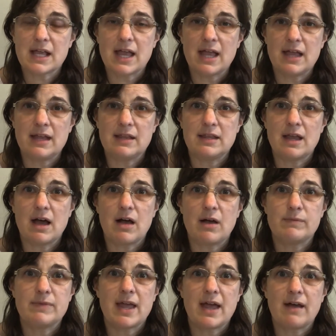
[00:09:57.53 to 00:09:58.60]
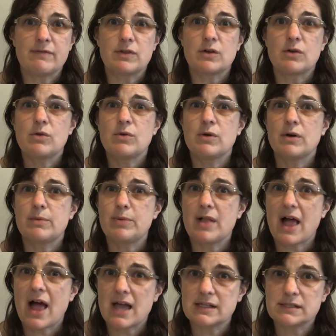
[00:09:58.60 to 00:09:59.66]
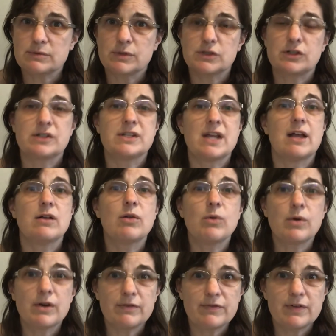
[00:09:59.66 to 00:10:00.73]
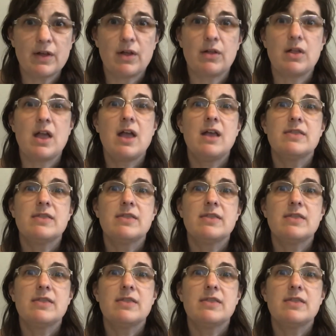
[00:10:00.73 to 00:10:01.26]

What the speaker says: and they have the chloroplasts, which contain chlorophyll.